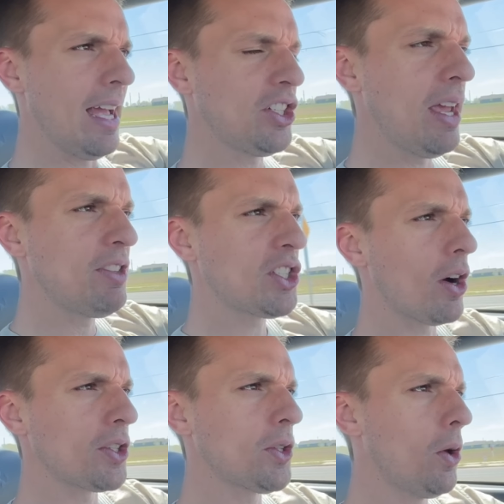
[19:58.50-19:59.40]
actually had this
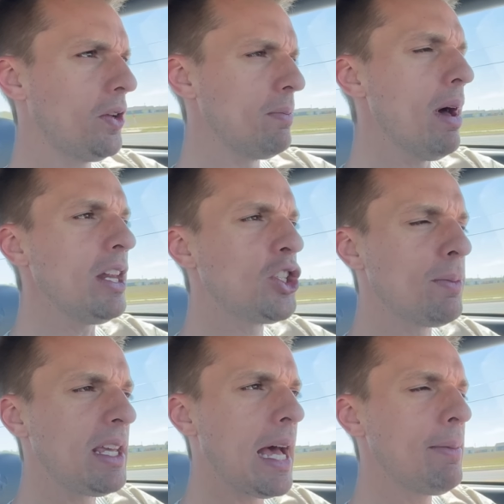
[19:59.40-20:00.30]
car sold, and money should
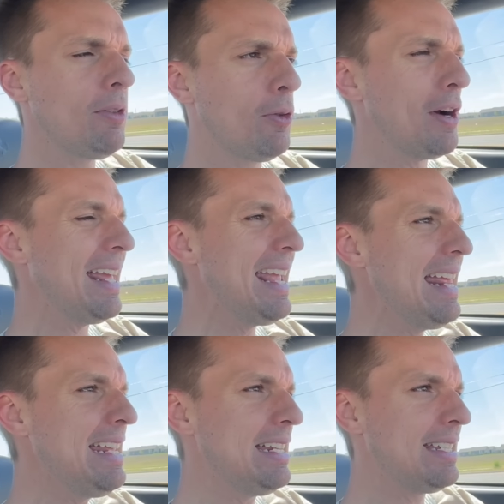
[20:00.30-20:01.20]
be coming for it
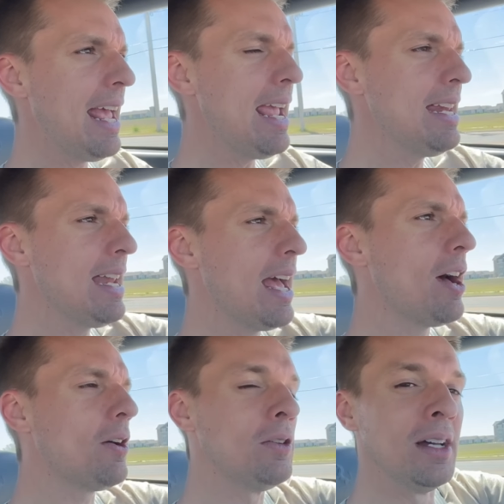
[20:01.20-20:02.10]
any day
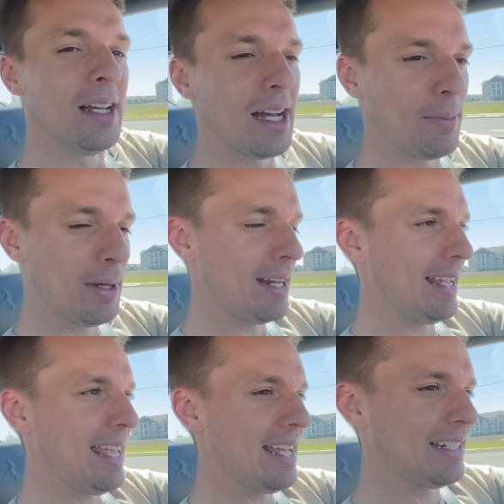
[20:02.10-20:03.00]
now, uh, but I can't